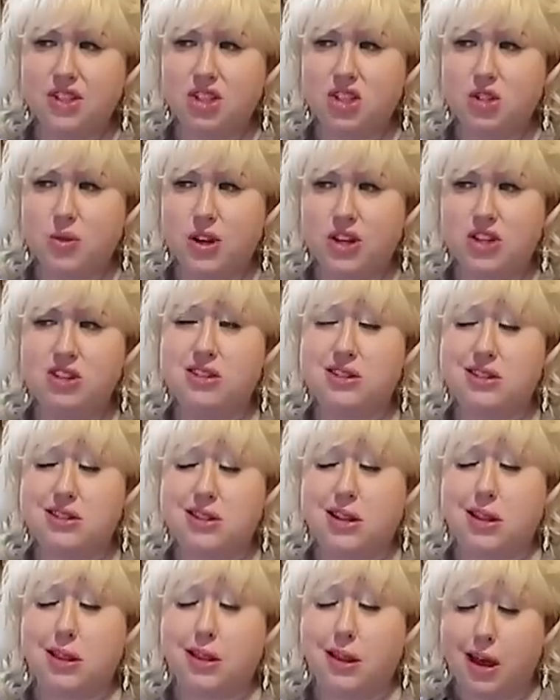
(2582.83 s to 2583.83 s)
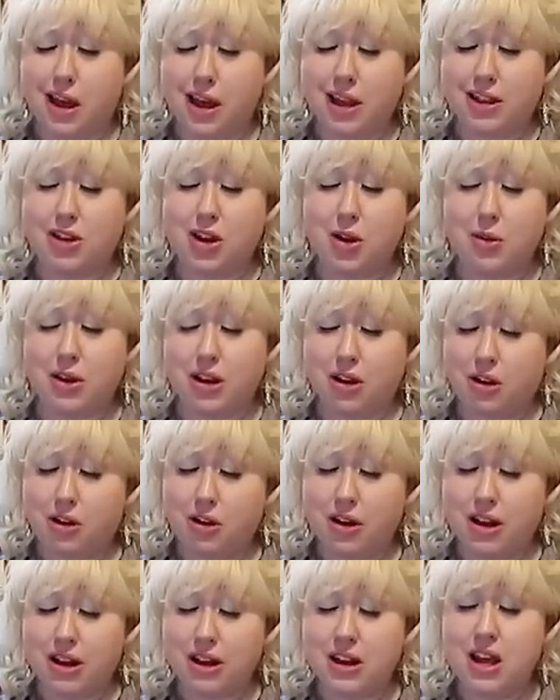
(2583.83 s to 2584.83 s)
situation, just a lot going
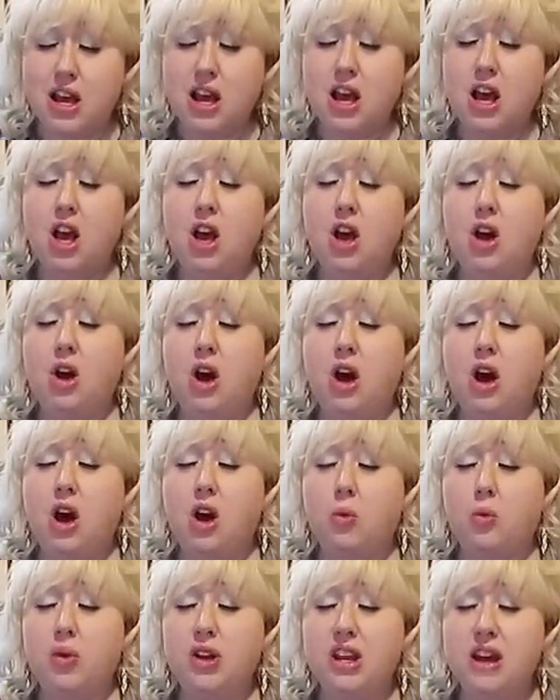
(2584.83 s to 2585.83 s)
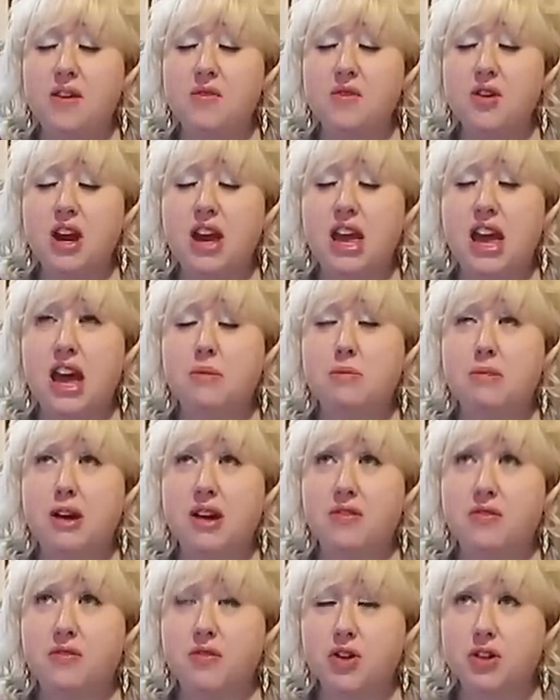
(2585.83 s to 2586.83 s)
on. Uh, whenever I had
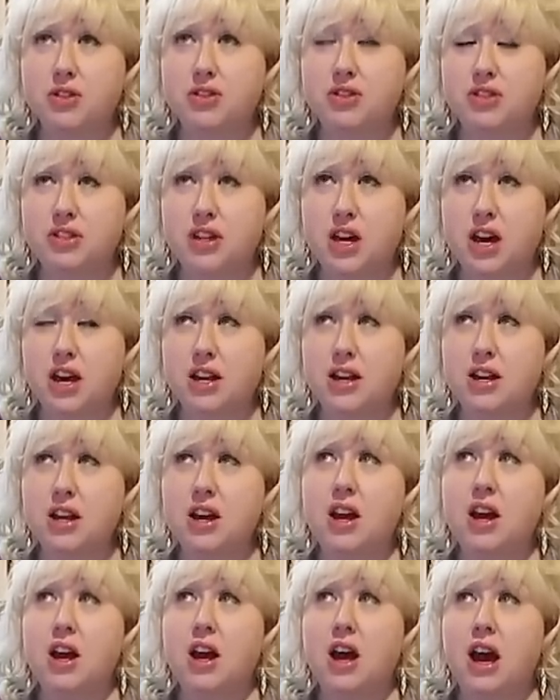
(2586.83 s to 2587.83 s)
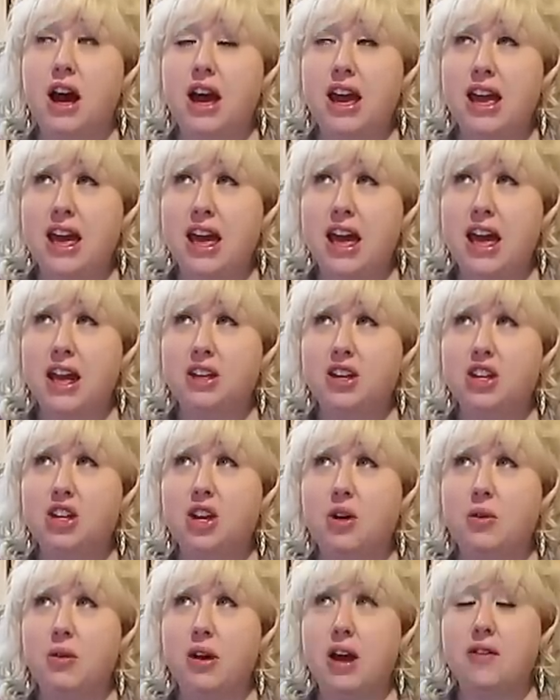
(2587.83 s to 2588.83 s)
my first son, I had, you
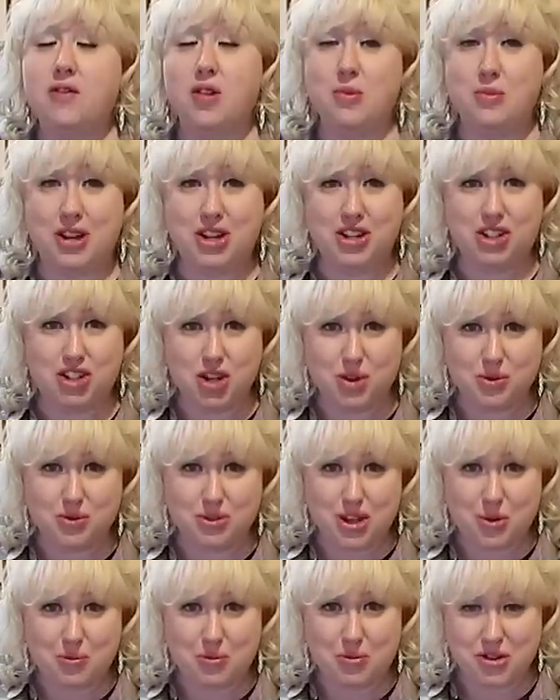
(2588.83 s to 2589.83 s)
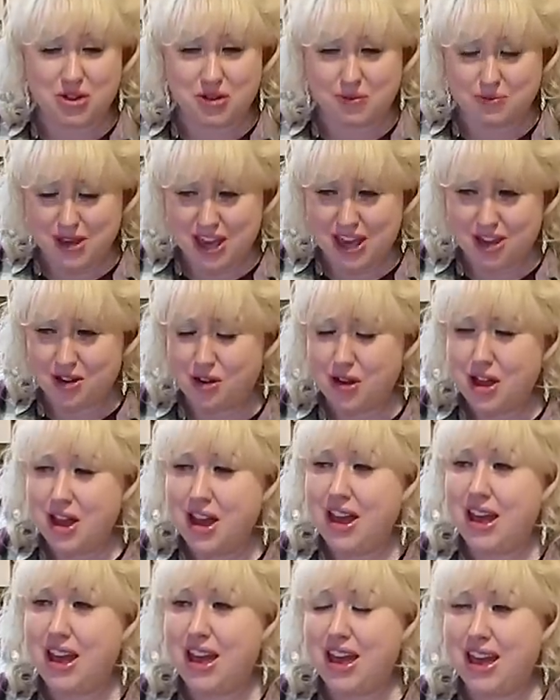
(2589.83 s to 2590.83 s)
know, everybody shows up with a meal,
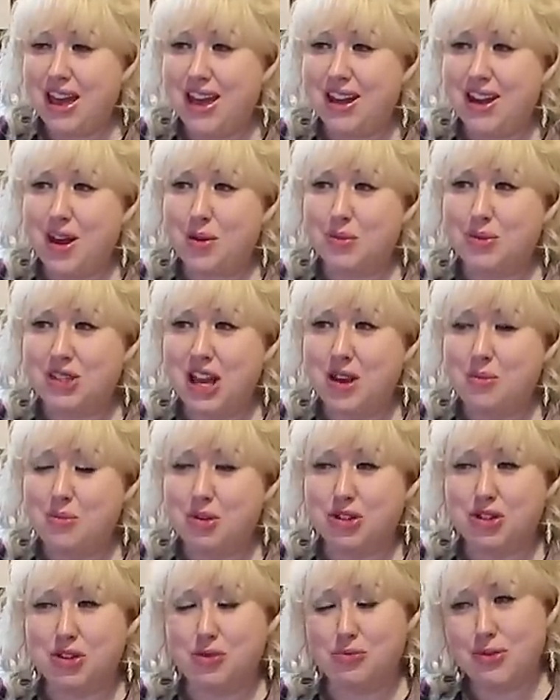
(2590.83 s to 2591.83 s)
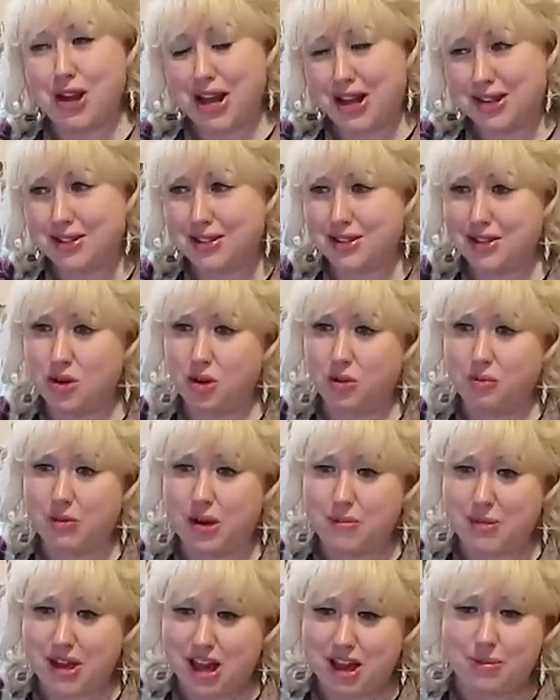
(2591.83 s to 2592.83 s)
and I was able to rest and hold
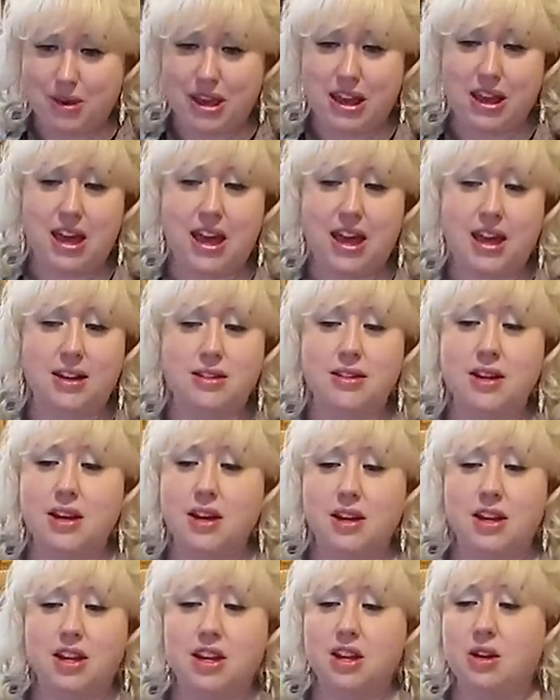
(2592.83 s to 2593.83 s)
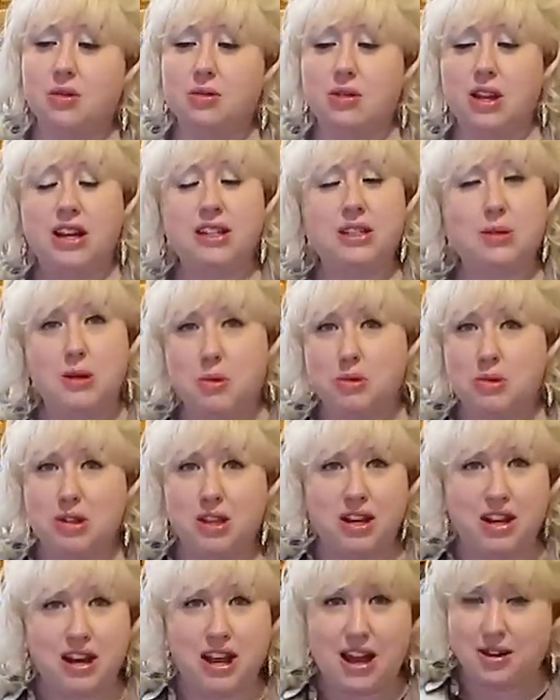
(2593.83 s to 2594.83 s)
my baby, and, you know, lots of people
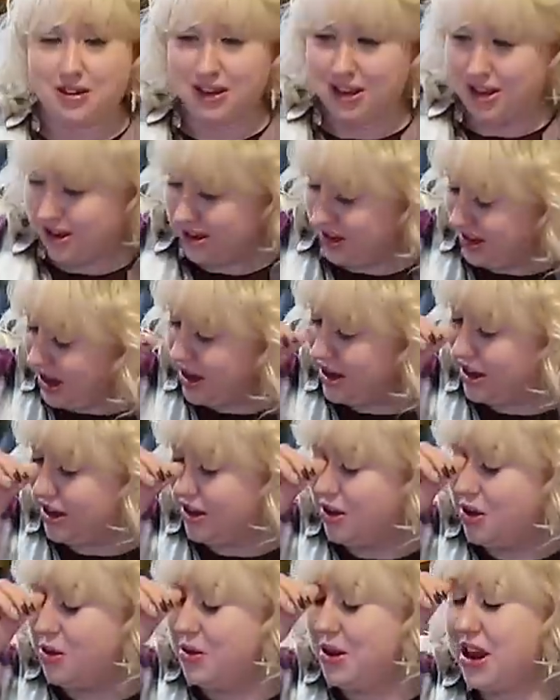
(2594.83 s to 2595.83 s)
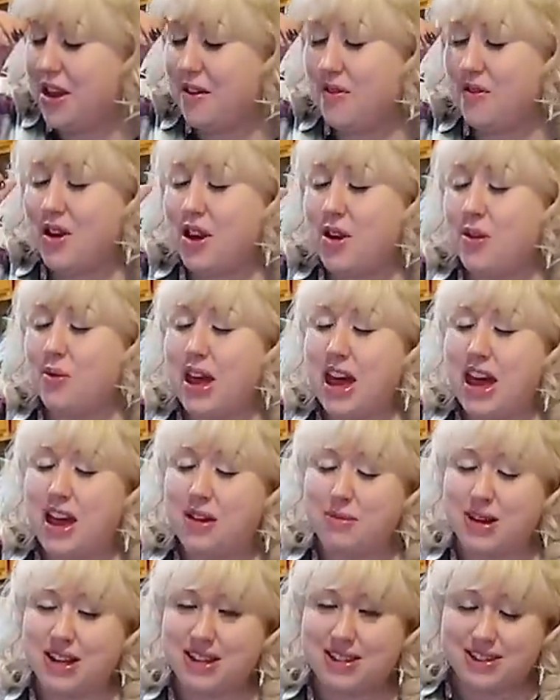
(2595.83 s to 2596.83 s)
in and out, yada, yada. Whenever I
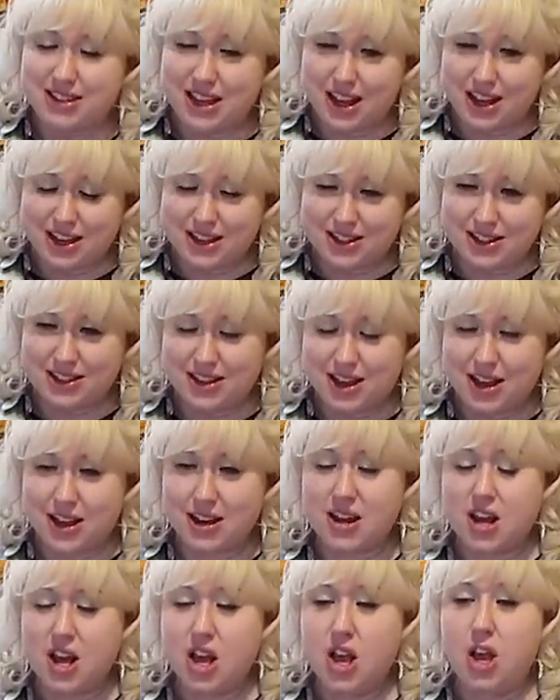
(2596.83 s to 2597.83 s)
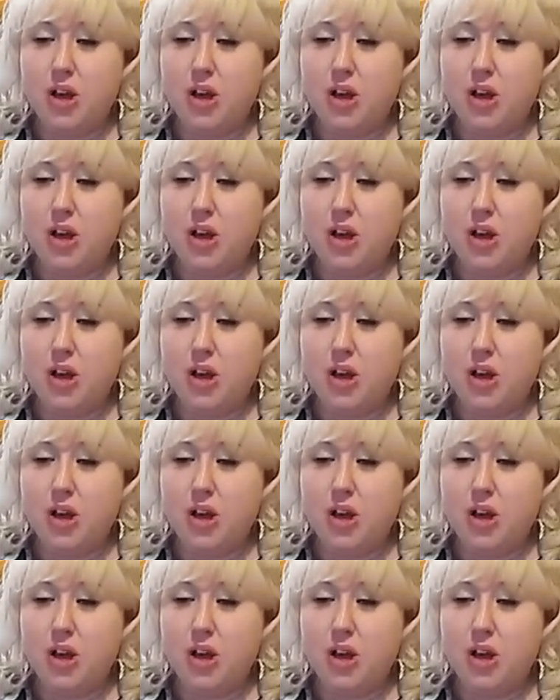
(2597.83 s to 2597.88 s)
had my second son,